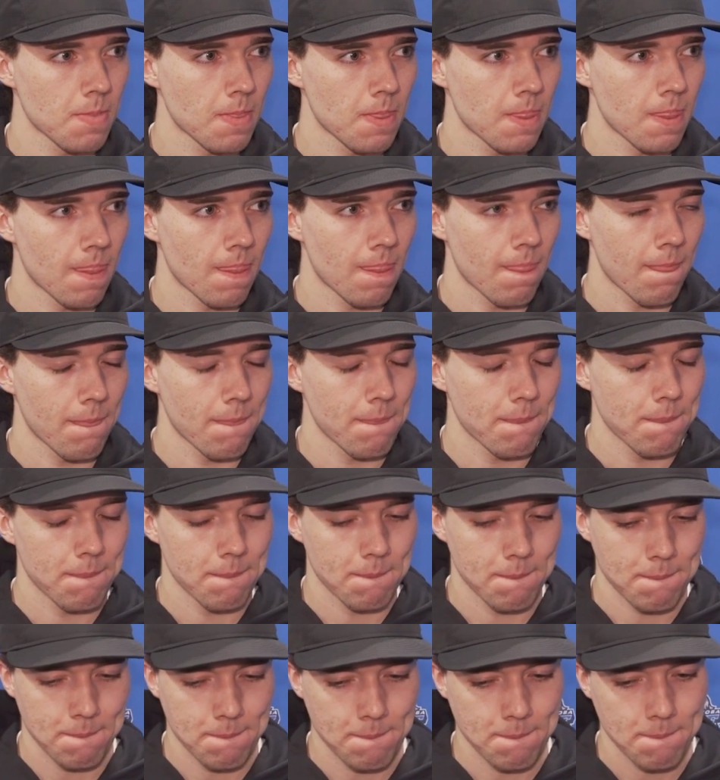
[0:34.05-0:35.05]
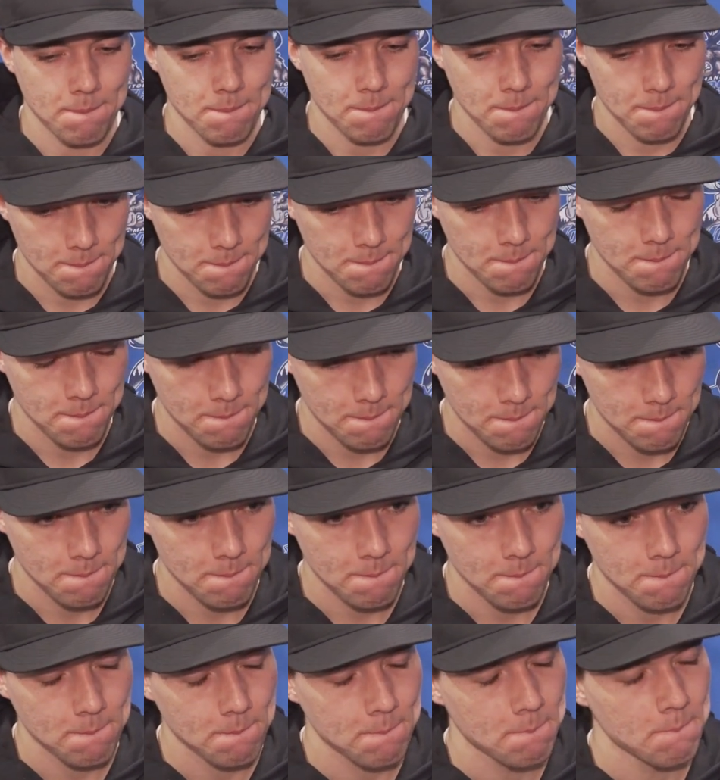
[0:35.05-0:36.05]
Because lots of everybody's talked about is how
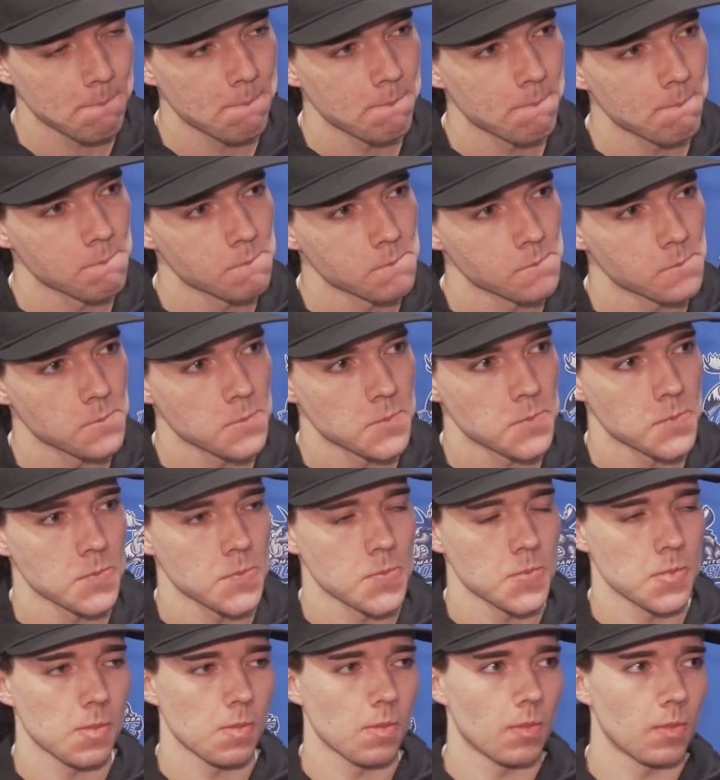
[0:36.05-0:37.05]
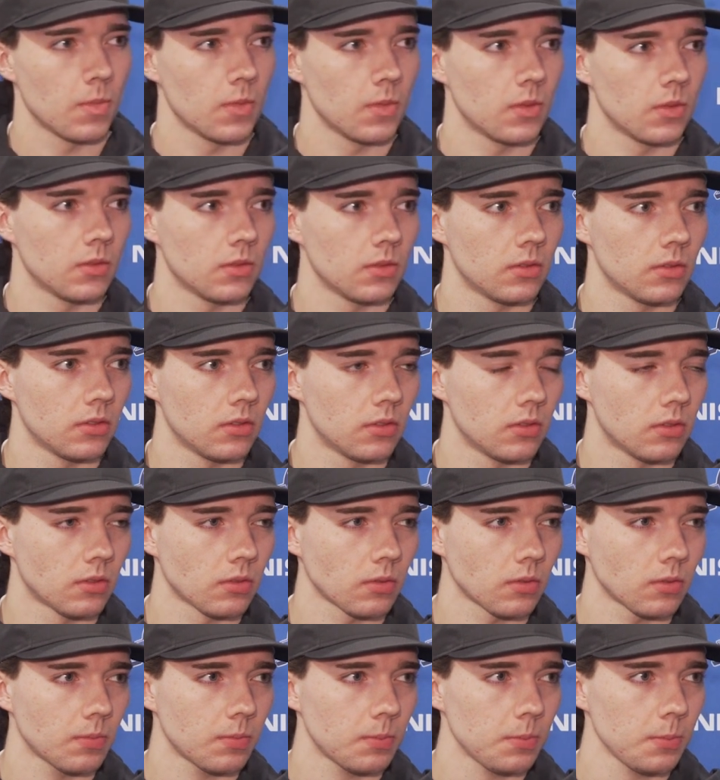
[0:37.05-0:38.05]
inclusive everybody was and how
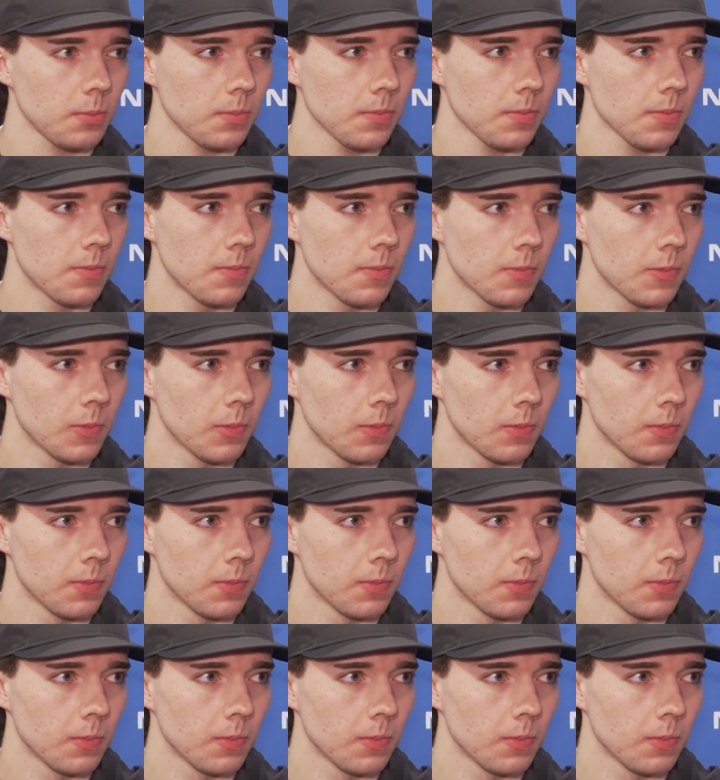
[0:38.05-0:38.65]
much everybody got along.